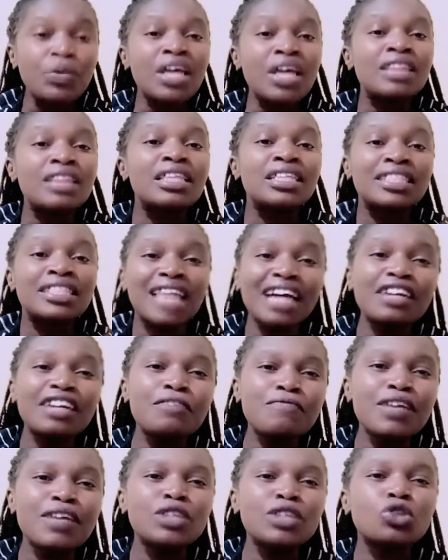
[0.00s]
They
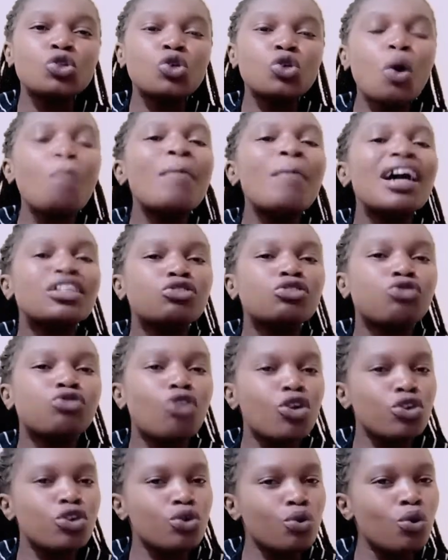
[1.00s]
sacrificed so much
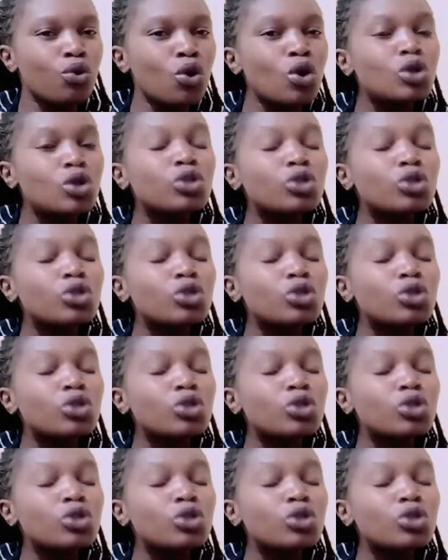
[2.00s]
for you.